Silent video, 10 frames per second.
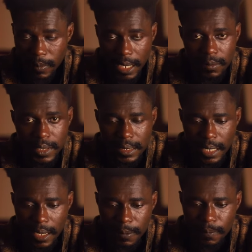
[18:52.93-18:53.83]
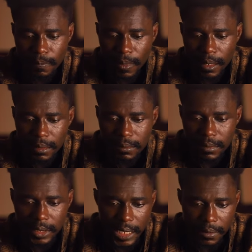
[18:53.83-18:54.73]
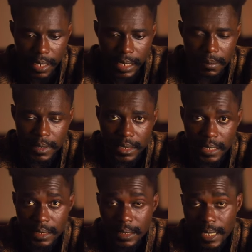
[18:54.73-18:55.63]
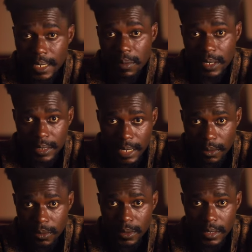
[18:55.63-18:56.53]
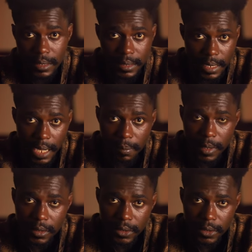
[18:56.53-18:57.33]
Now, these are general limitations anybody downloading this app